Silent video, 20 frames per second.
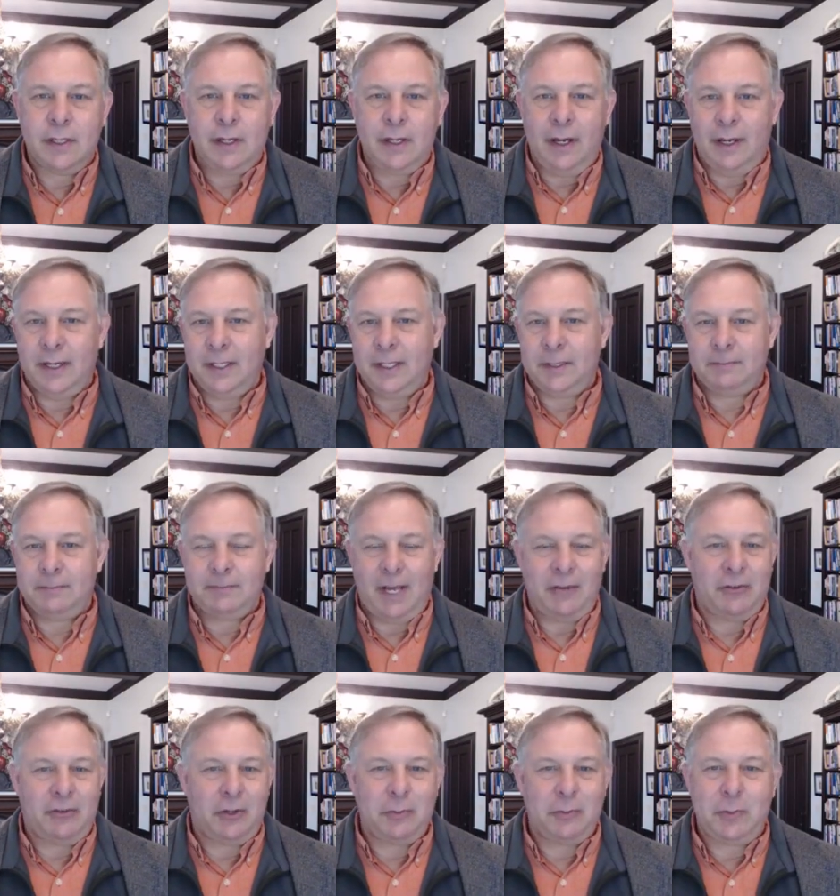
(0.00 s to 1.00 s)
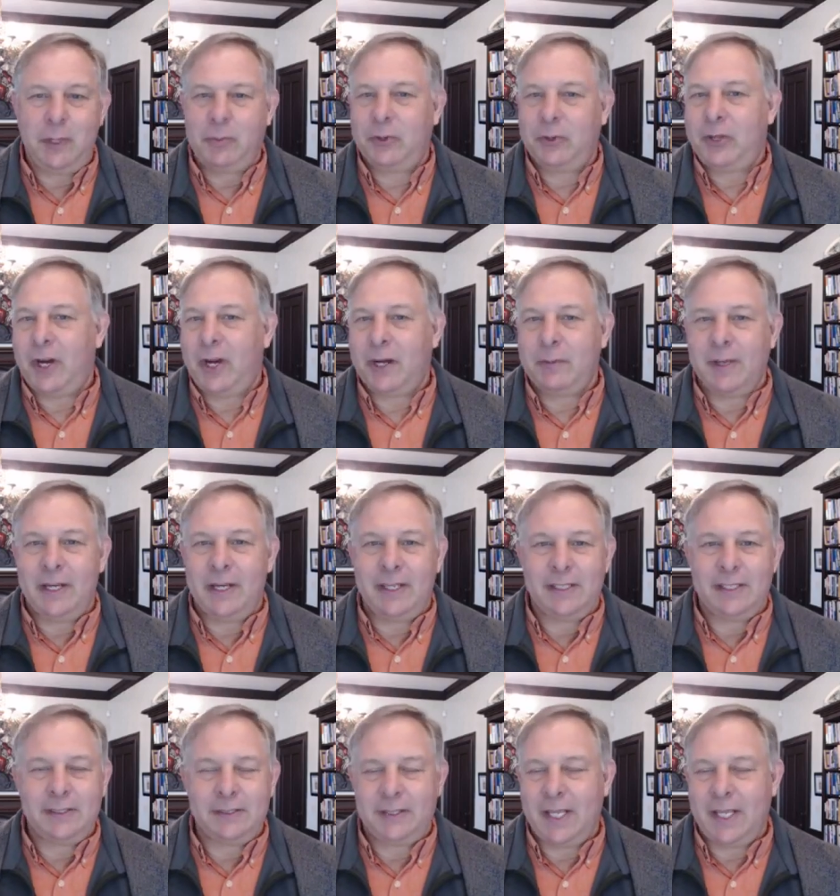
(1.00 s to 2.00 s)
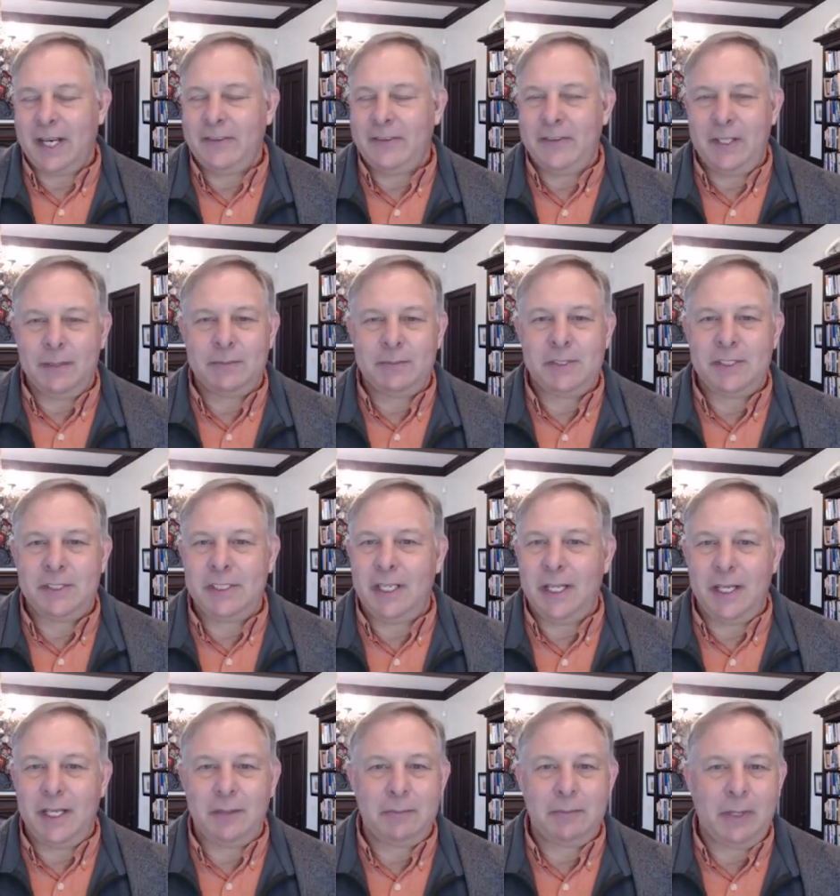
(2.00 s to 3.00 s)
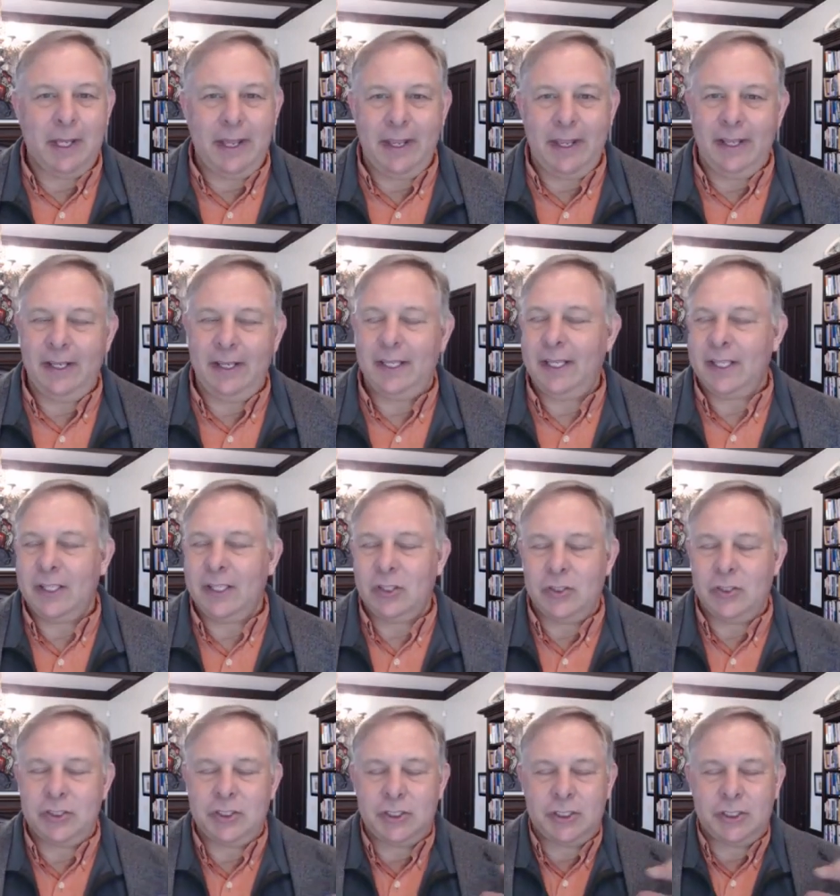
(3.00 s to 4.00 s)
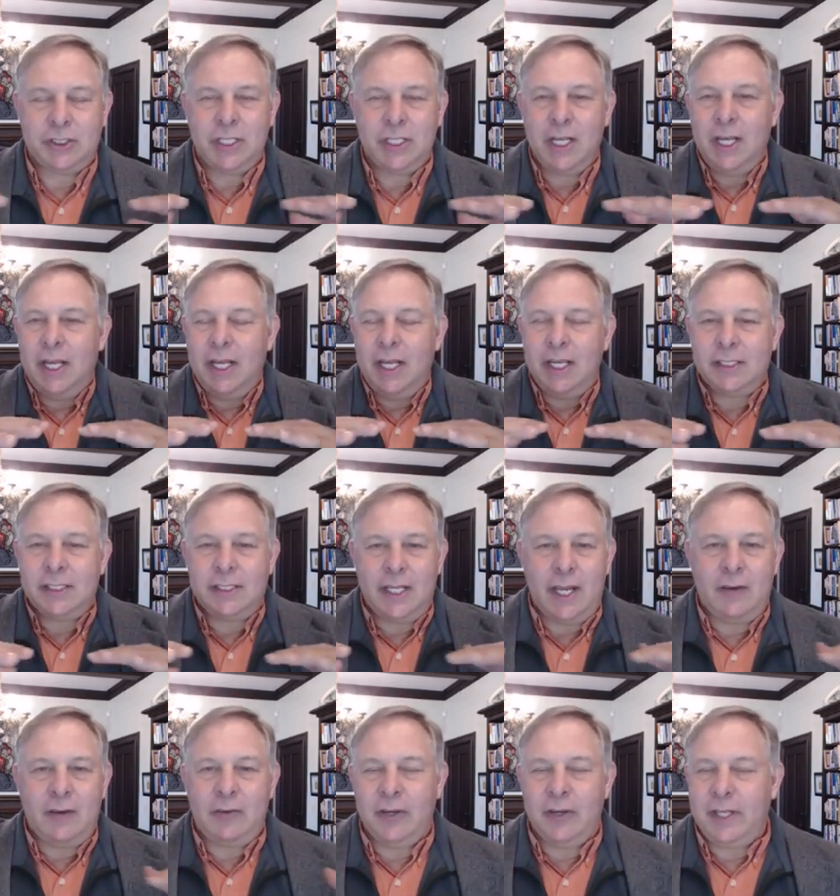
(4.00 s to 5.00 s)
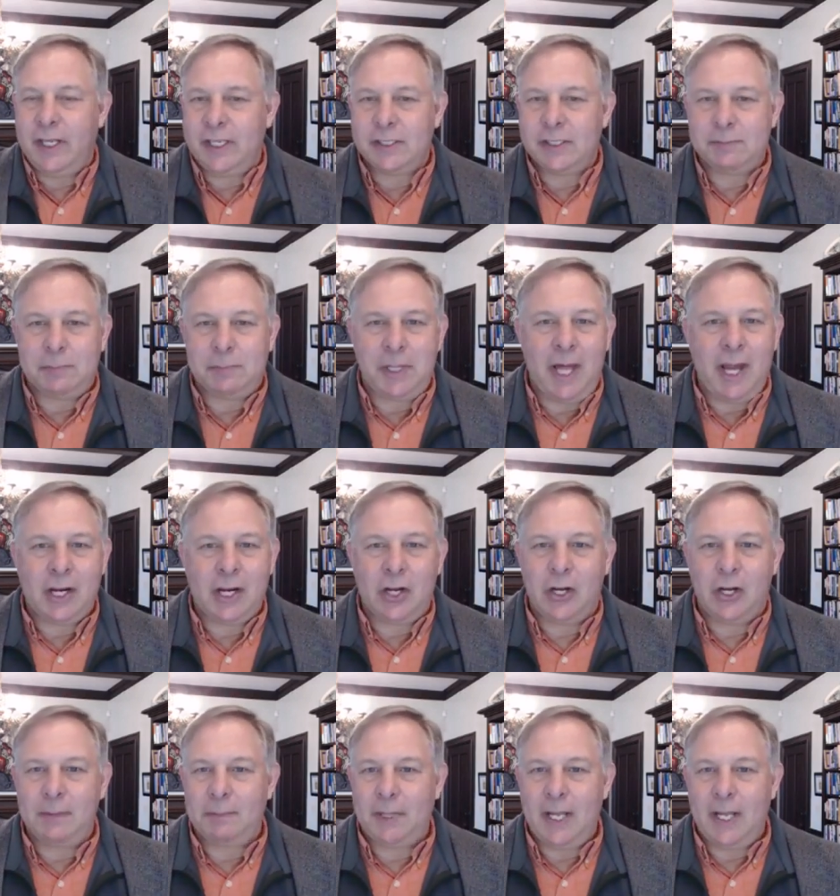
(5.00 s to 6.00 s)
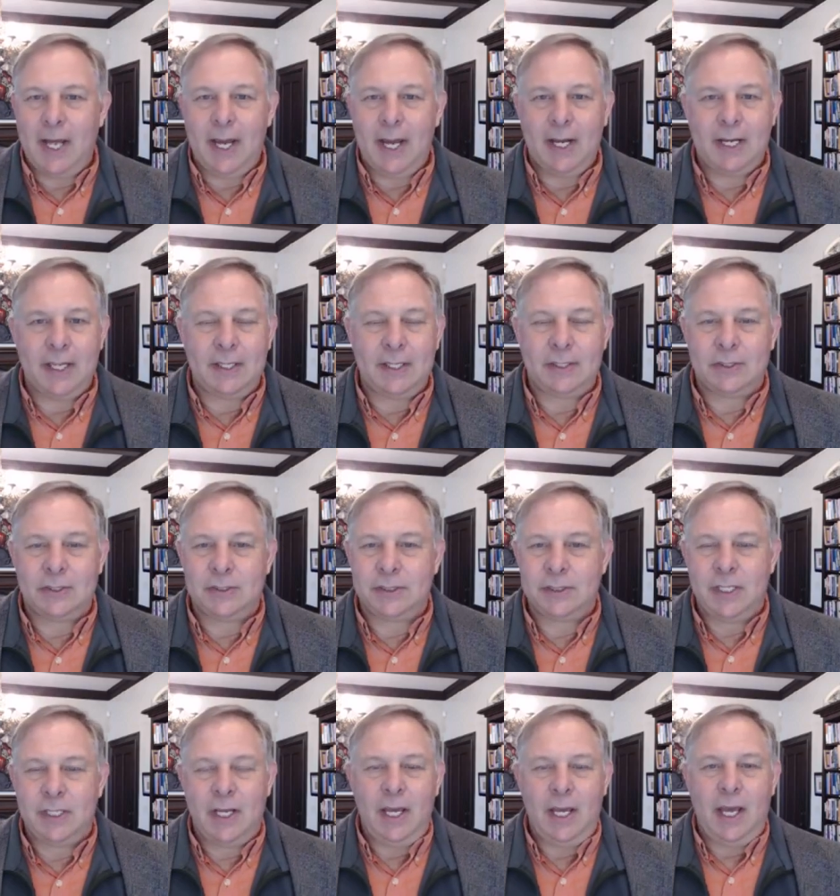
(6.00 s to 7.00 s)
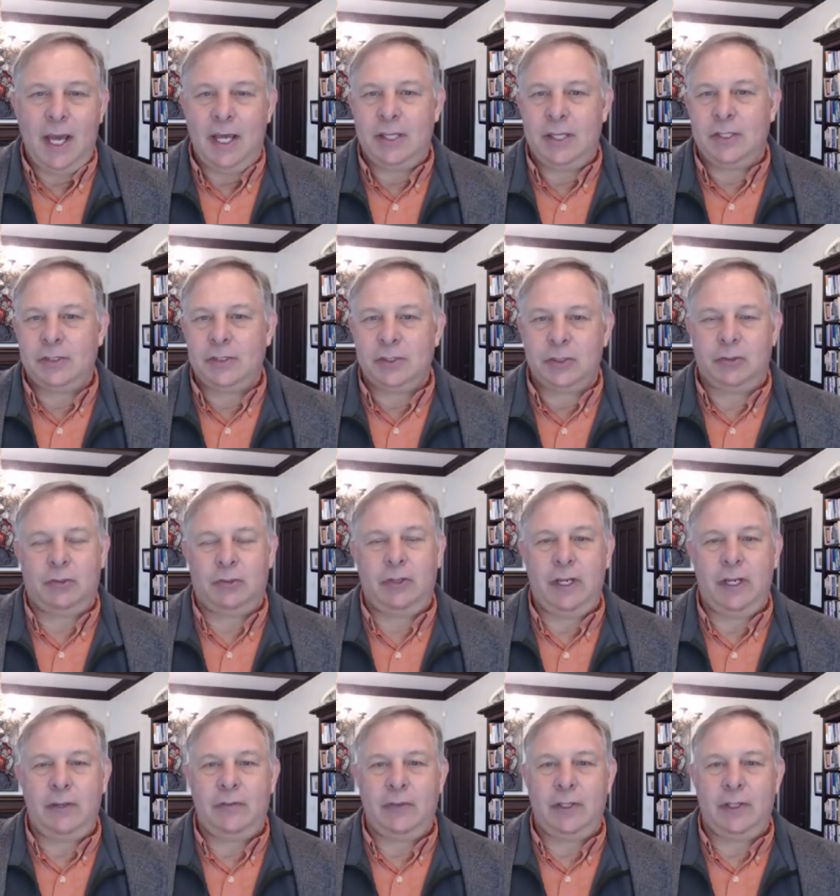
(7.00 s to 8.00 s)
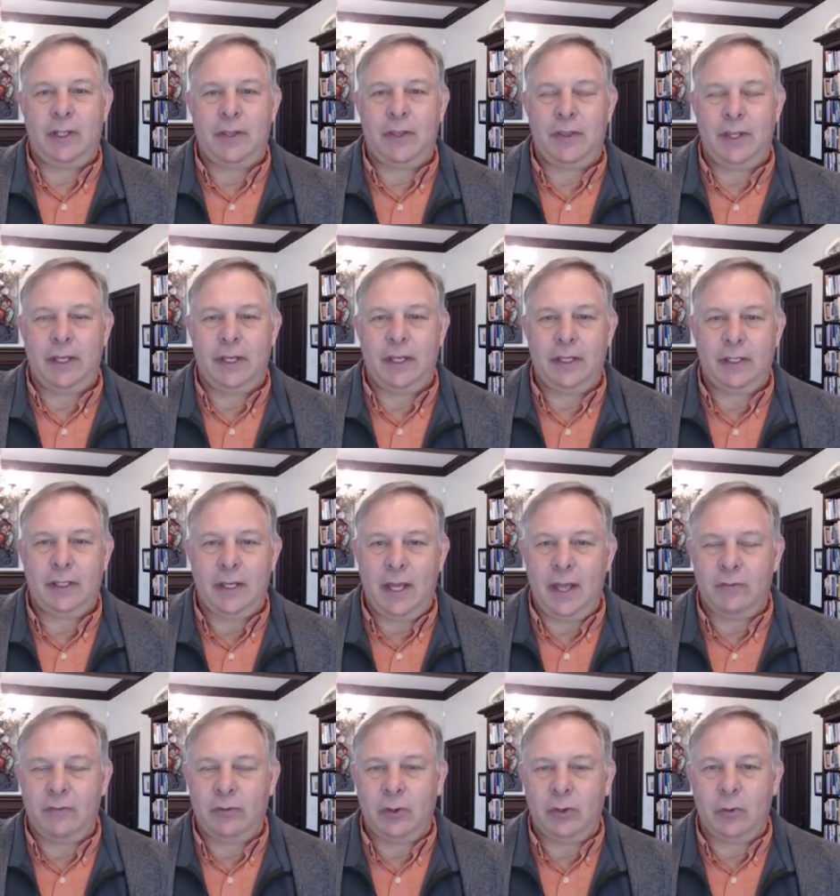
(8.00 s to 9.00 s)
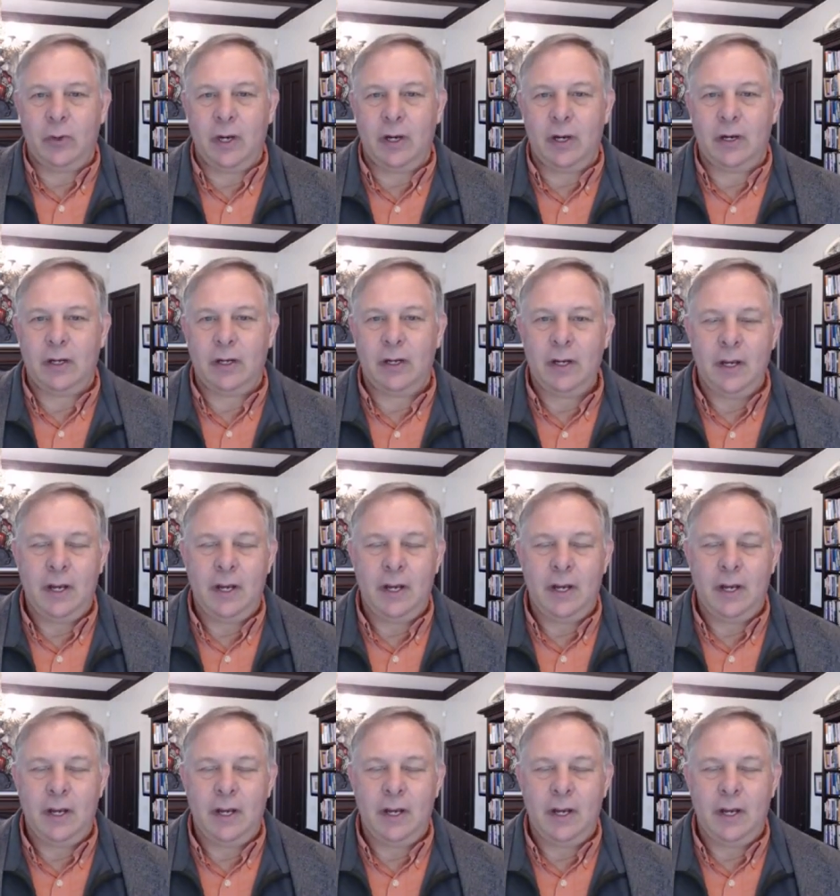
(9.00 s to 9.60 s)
I've heard people talk about it as kind of the obsidian plain, like everything is black on black, and there's grief and nothing everywhere.